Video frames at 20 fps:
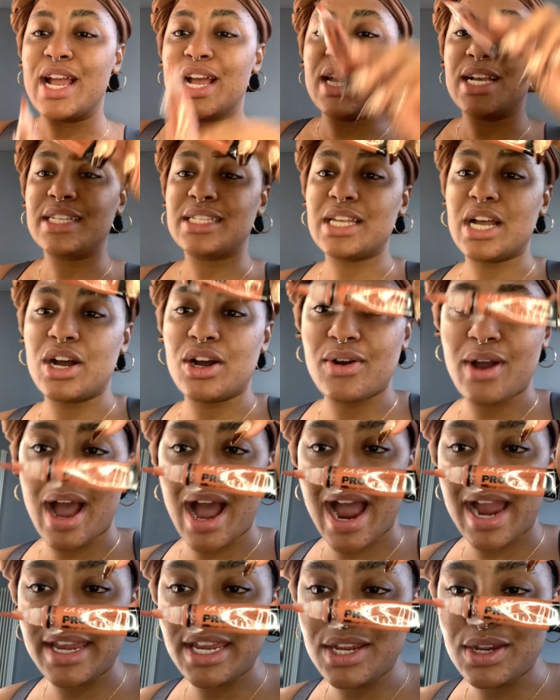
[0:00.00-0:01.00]
So
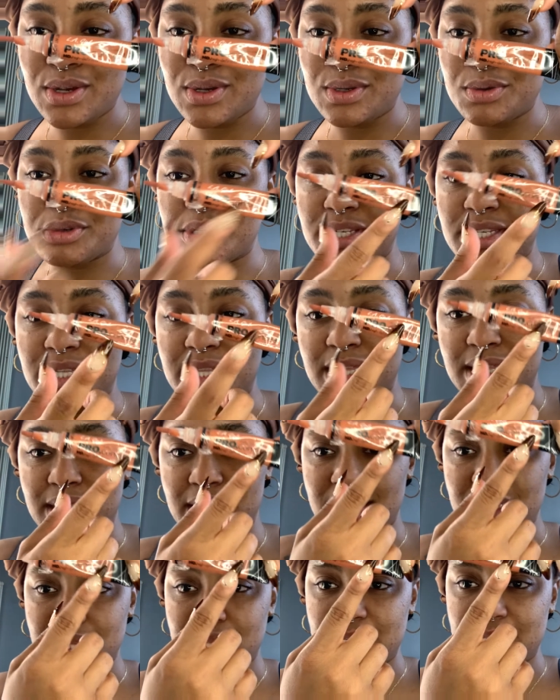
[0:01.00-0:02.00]
I use
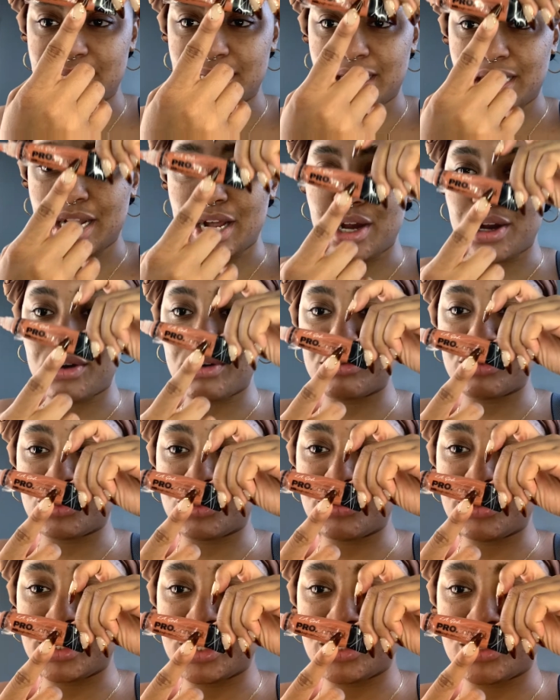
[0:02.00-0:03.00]
this good old
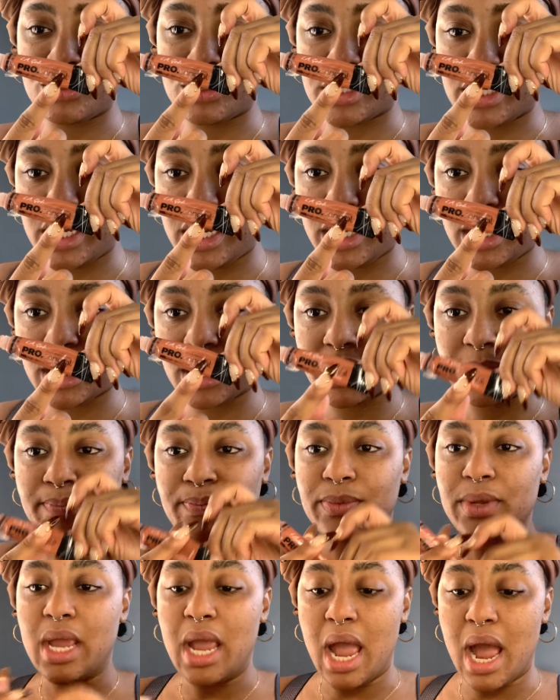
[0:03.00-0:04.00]
Juicy here.
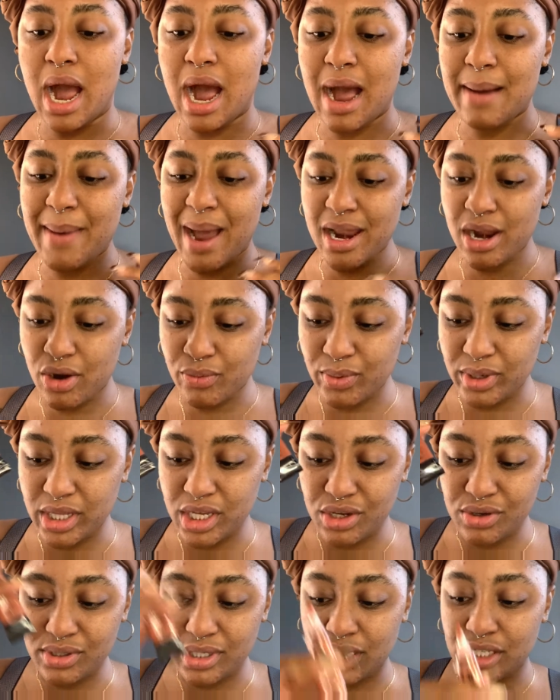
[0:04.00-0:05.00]
I don't really
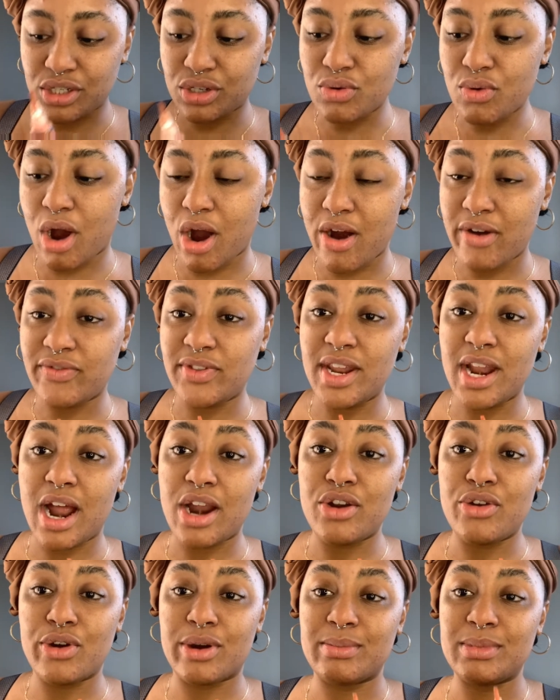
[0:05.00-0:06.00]
use this too often. I
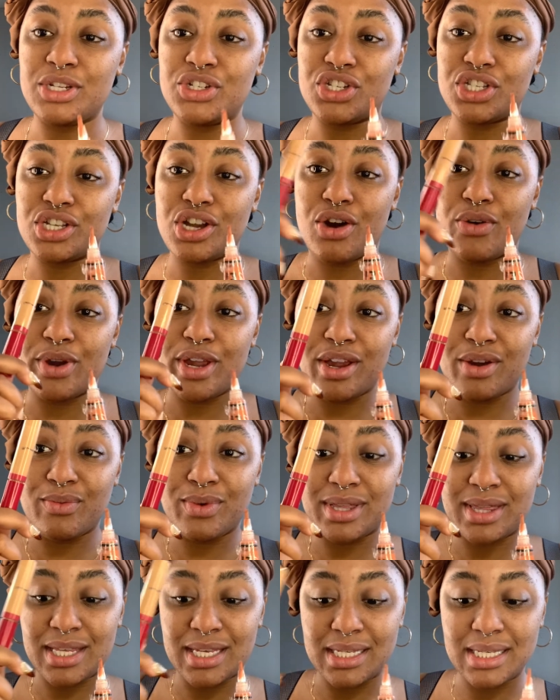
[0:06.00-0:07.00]
normally just go in
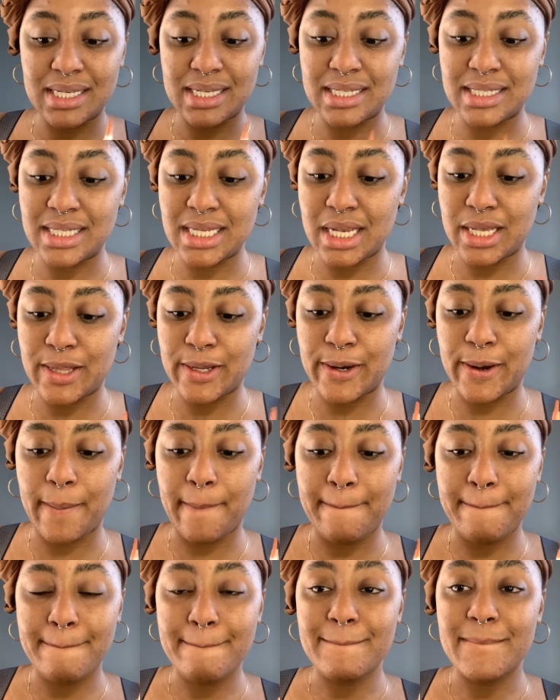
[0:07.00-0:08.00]
with this concealer
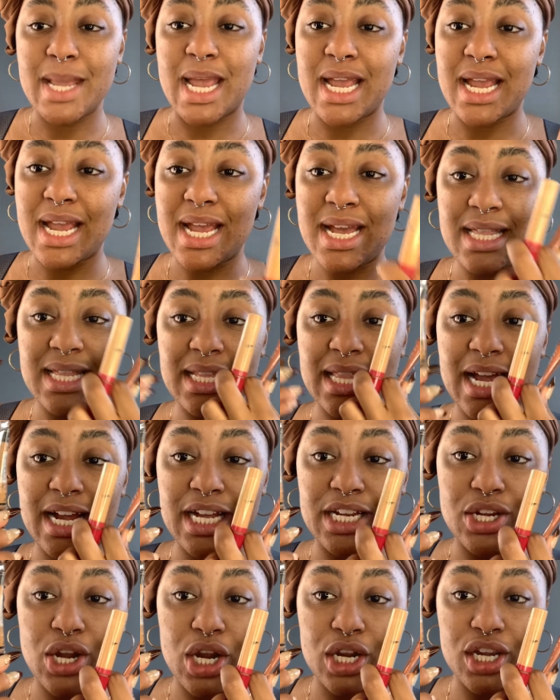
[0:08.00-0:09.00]
and then like a
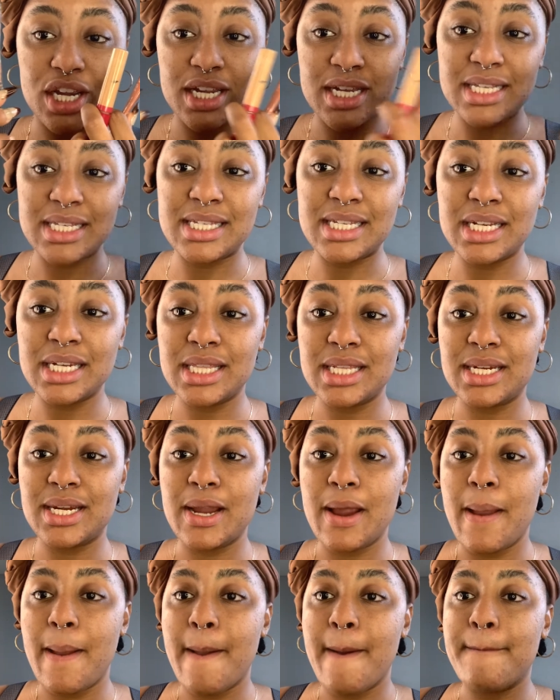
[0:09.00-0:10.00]
darker concealer,
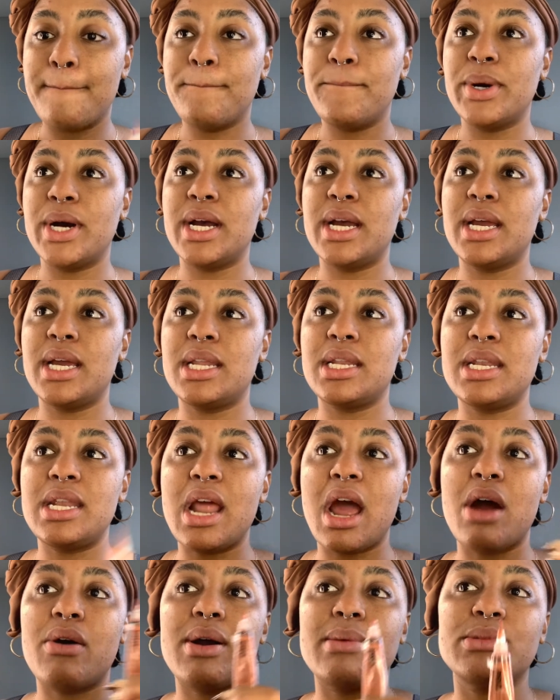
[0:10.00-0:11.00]
but
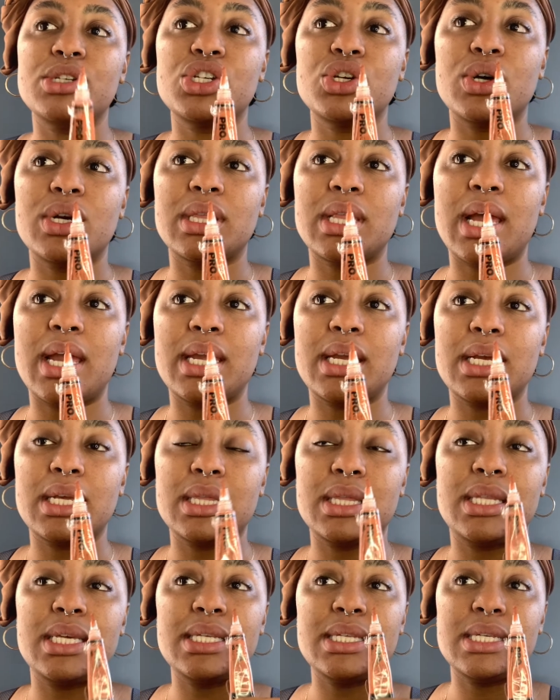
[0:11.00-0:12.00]
now I'm showing like
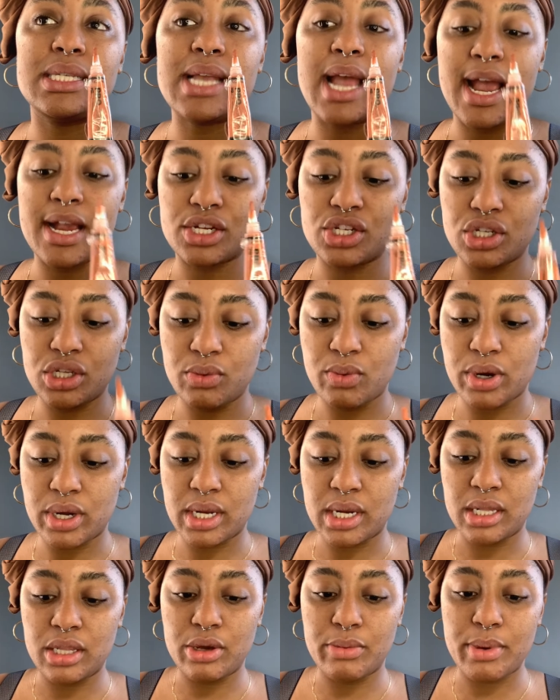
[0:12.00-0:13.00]
this is actually working
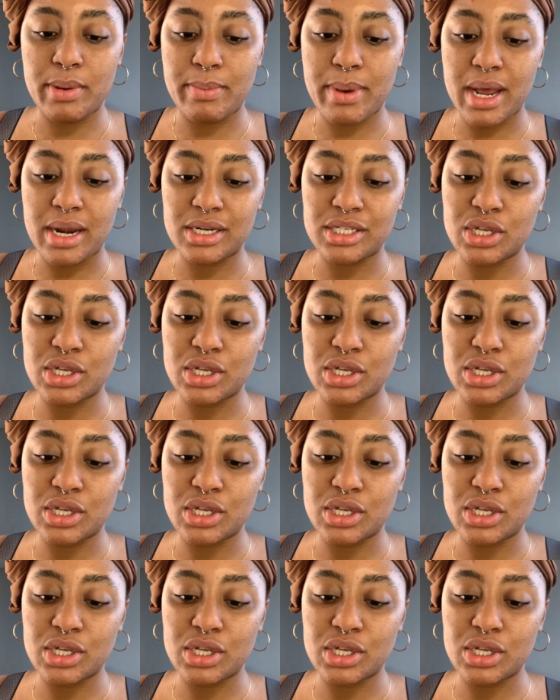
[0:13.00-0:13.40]
a little bit better.